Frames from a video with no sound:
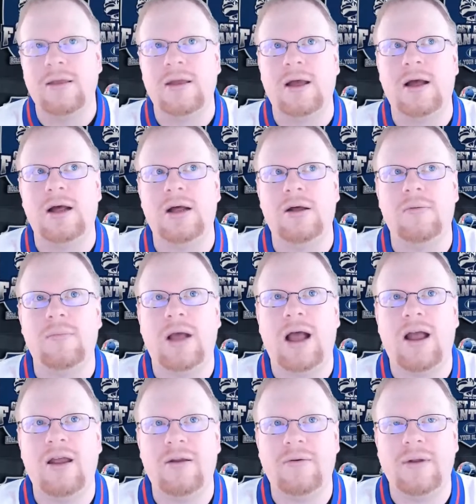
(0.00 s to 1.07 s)

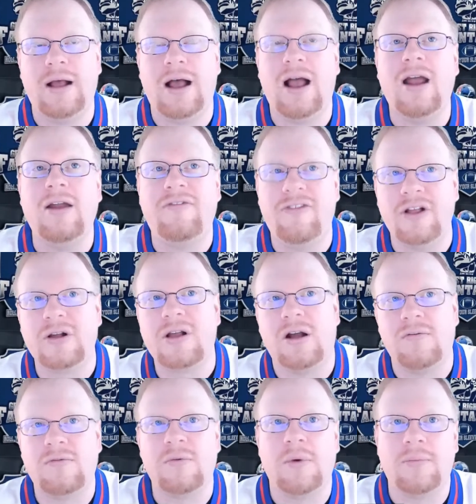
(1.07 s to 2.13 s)
I'd feel
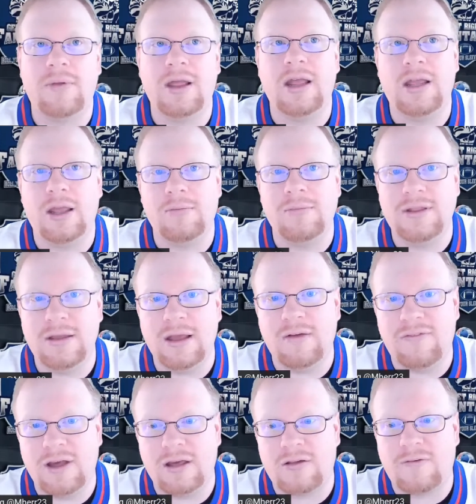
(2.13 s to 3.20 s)
comfortable playing him in
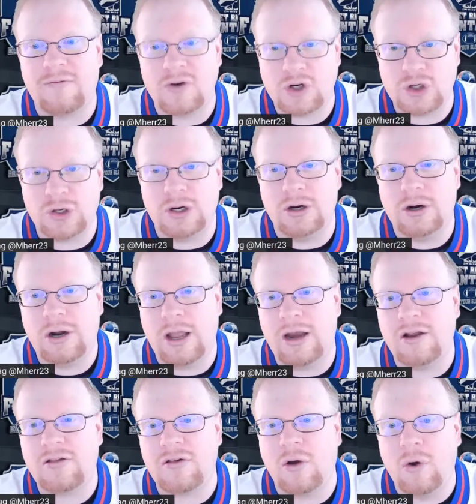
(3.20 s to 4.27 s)
DFS for sure. And
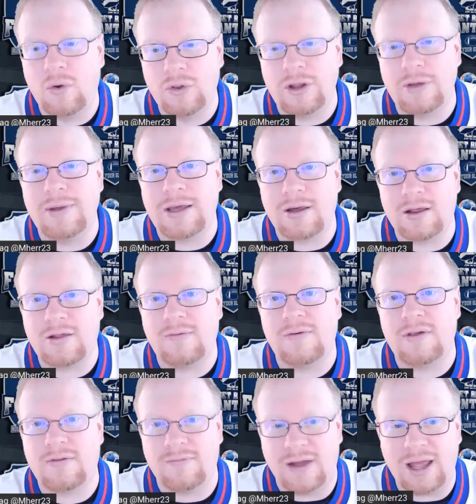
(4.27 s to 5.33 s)
it's only because of
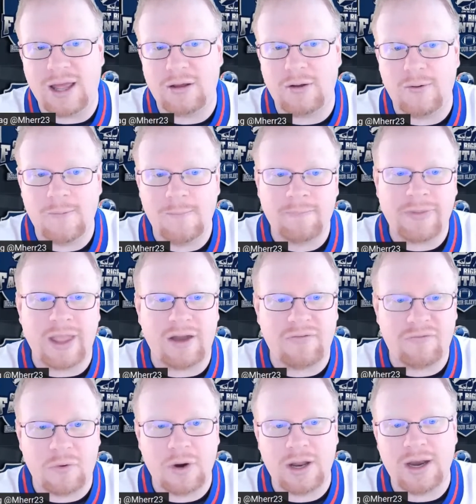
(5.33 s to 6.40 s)
his value at
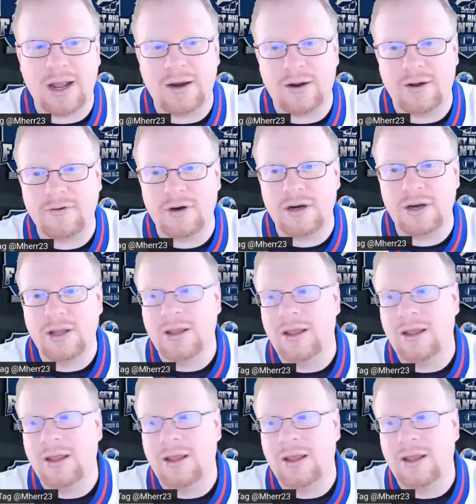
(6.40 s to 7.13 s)
4,900.